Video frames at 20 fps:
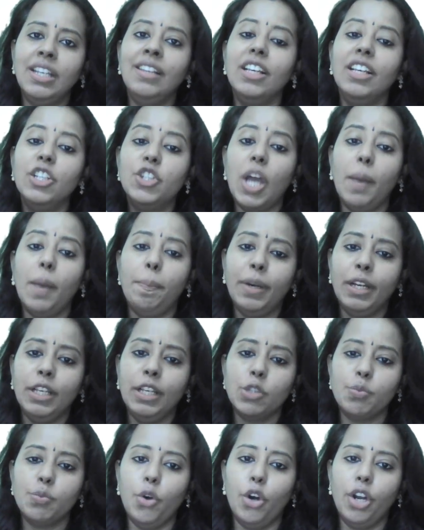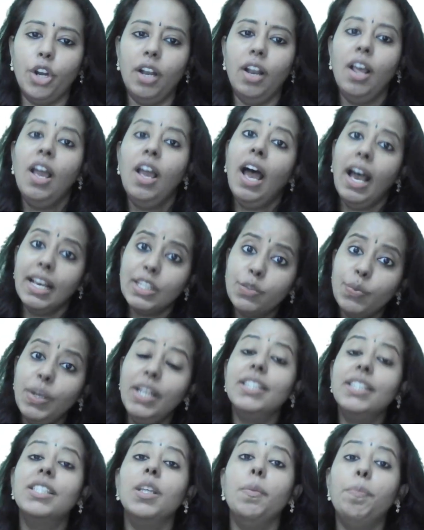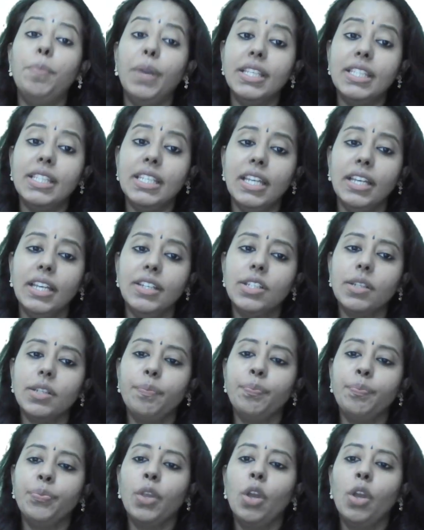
in the Japanese model, as well as the president.